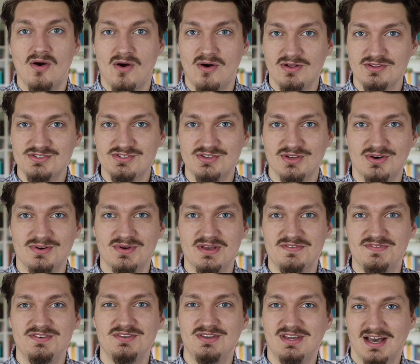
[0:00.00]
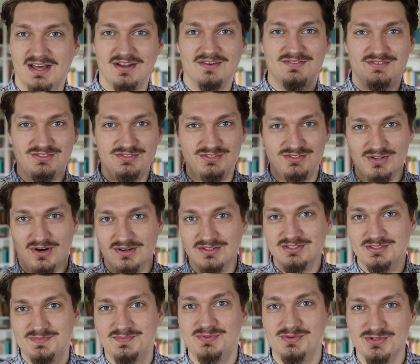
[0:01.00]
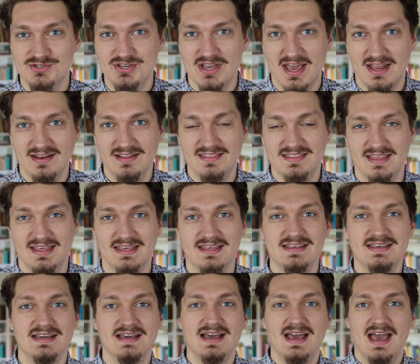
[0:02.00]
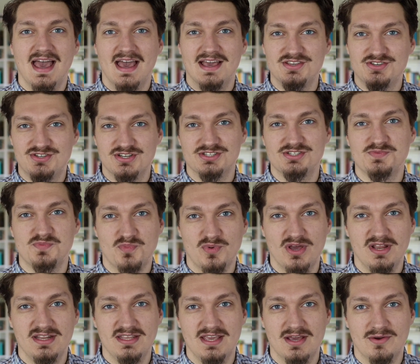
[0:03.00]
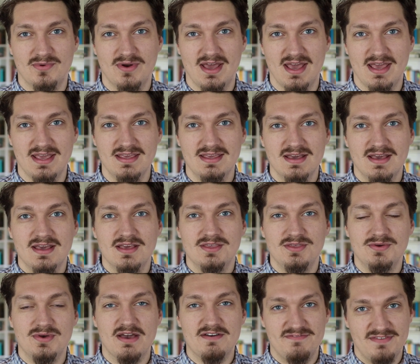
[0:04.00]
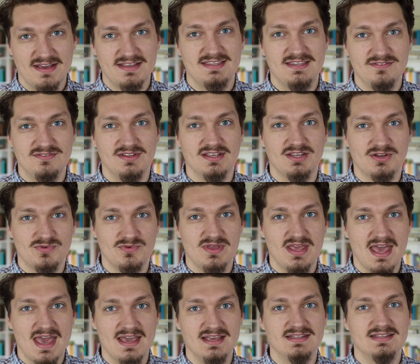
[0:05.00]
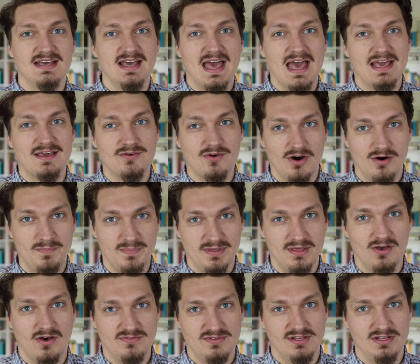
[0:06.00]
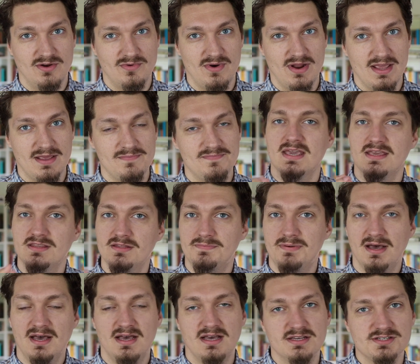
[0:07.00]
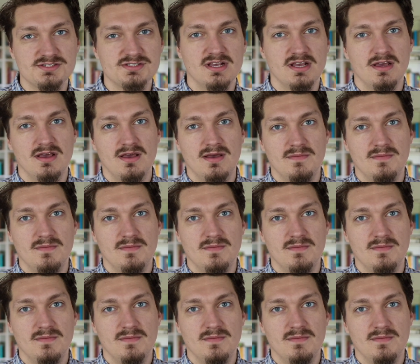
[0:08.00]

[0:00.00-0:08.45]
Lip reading: Also, if you kind of don't push anything and just spread the array, you effectively create a copy of that array. In the past,